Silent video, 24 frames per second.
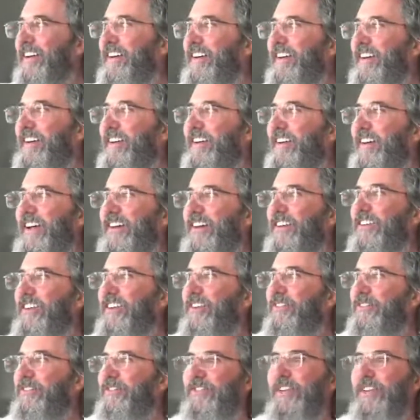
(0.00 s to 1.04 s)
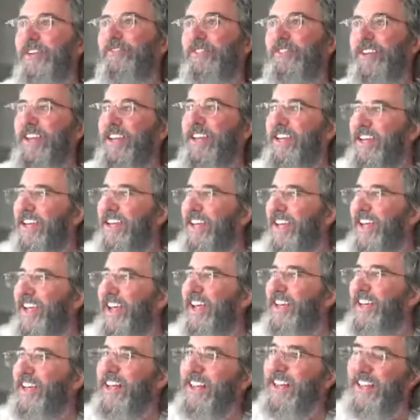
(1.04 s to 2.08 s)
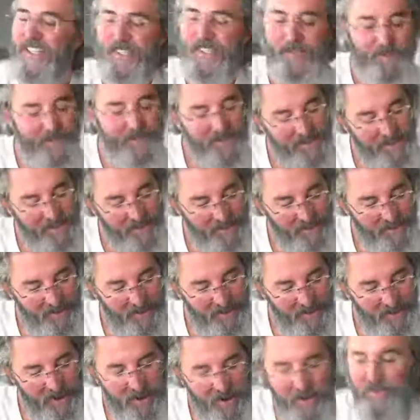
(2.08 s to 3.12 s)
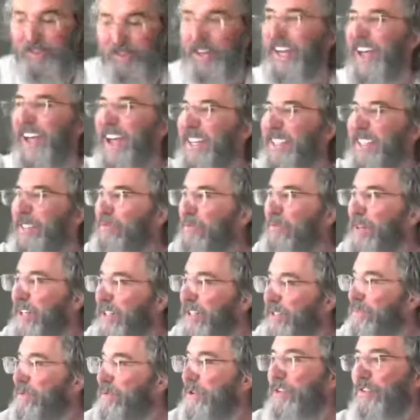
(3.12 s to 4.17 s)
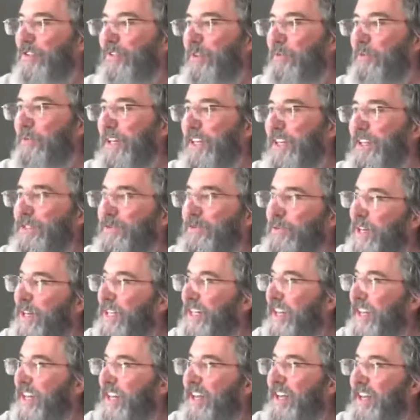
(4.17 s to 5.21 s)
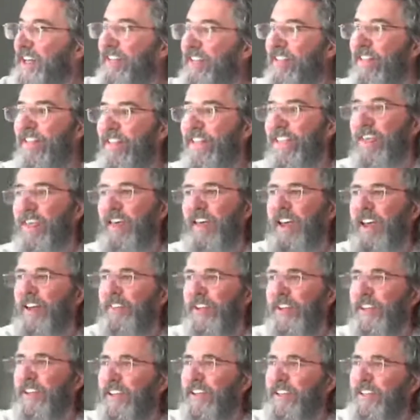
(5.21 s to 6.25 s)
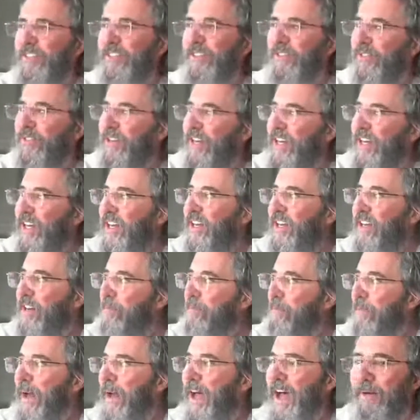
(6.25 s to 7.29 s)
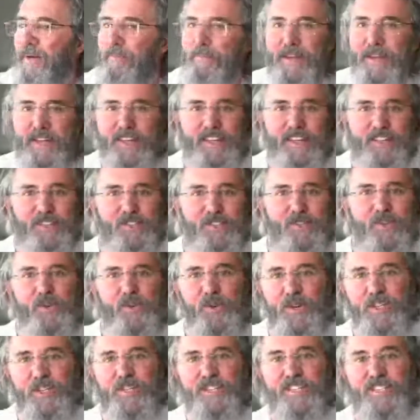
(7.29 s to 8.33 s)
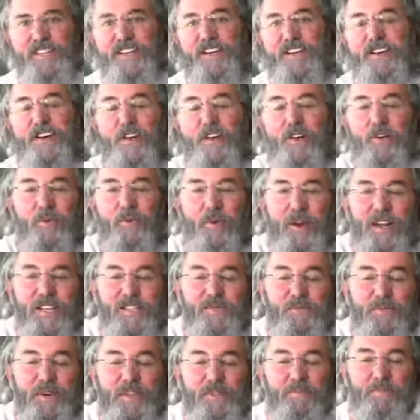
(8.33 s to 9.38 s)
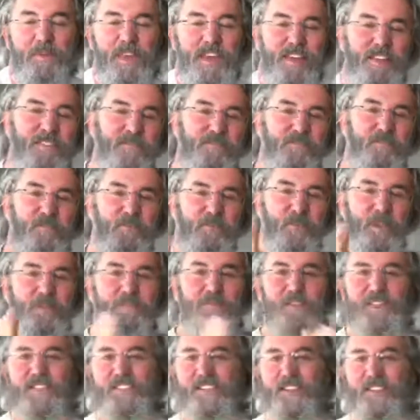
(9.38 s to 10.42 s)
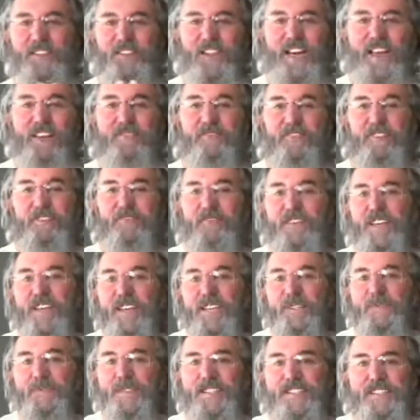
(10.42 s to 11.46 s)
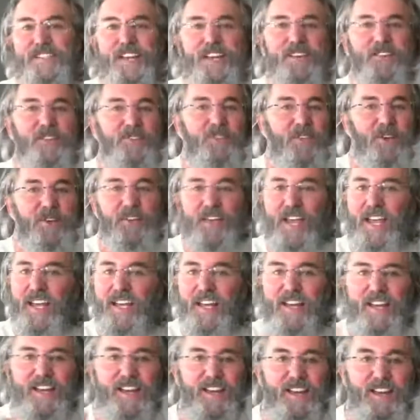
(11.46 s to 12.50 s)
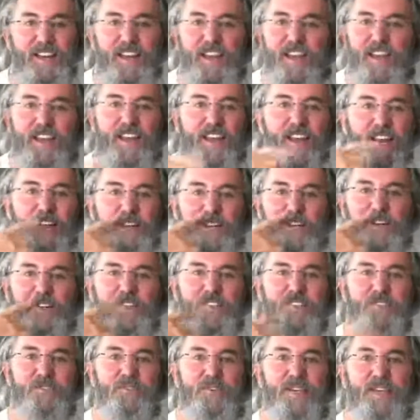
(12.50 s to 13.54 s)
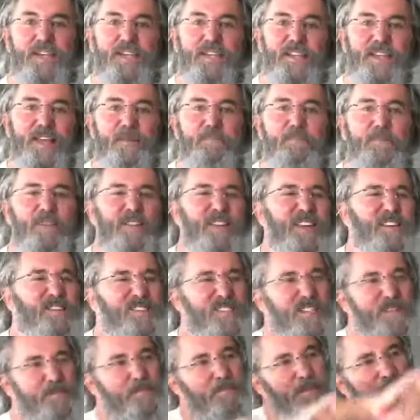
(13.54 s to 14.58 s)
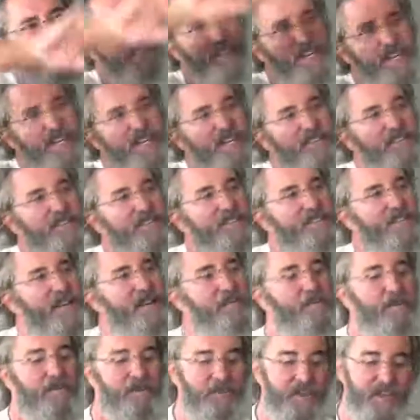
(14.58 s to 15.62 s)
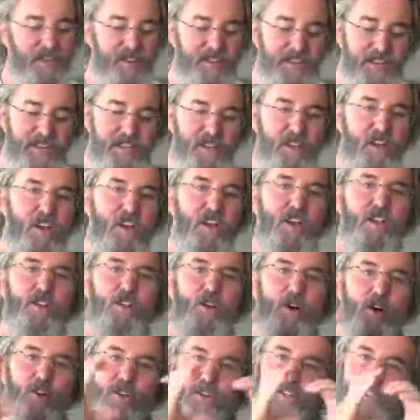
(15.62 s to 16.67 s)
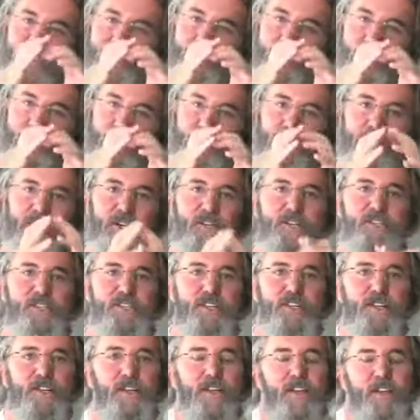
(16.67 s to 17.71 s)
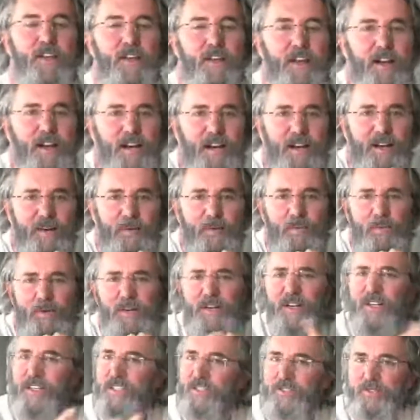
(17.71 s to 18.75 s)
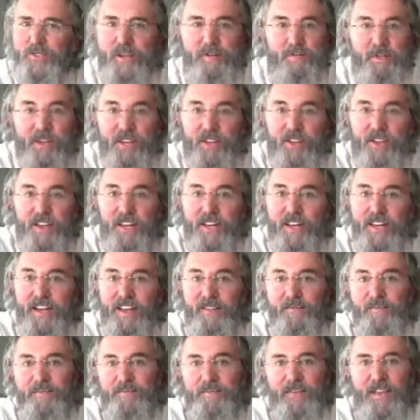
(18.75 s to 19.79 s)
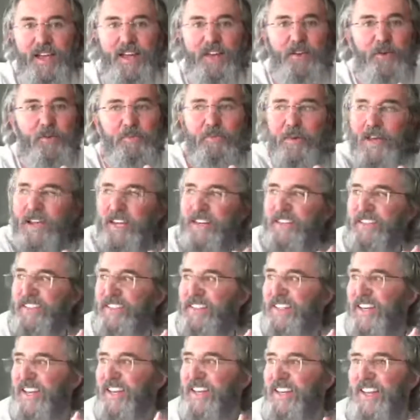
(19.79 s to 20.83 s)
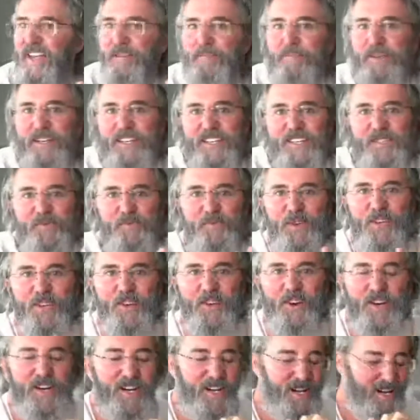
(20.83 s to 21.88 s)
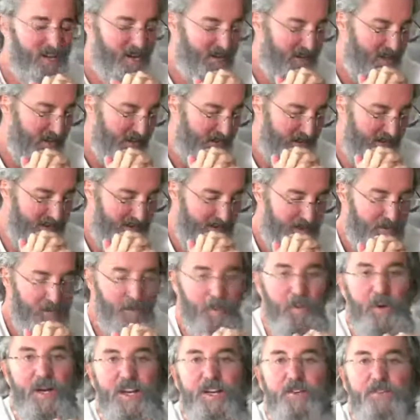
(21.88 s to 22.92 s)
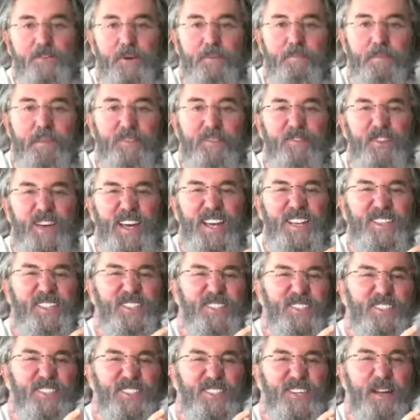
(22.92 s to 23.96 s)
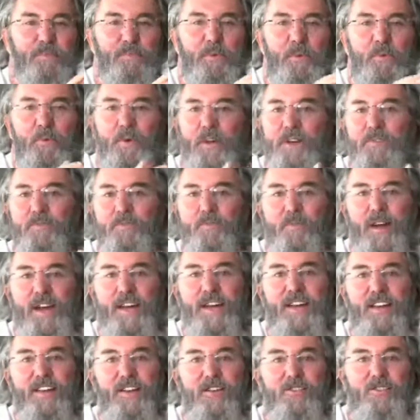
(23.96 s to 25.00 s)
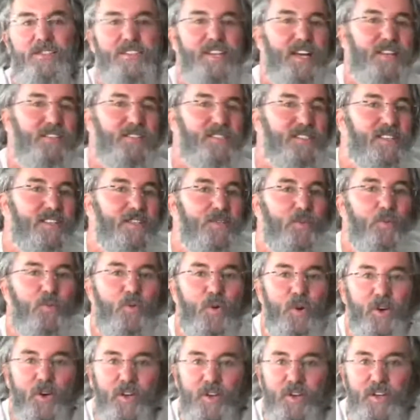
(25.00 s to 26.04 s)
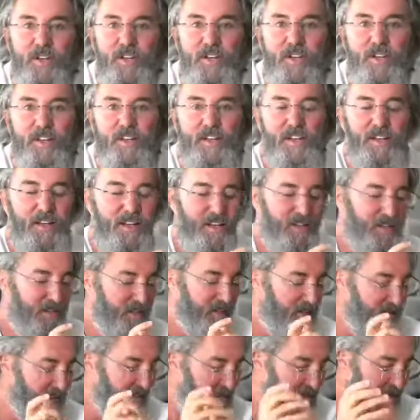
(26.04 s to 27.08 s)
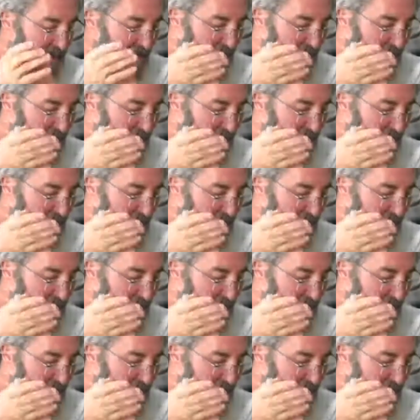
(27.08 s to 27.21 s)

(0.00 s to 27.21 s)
I don't know, 50. And then this one's a little overcast, but it's beautiful because we need it. Everything is green and popping. It's gorgeous here. What is Rythmia? Rythmia is a life advancement center located in Costa Rica that believes in a particular type of healing called a soul merger. We're extremely good at it. I don't mind saying that because we are. We're one of TripAdvisor's #1 rated hotels in the world. And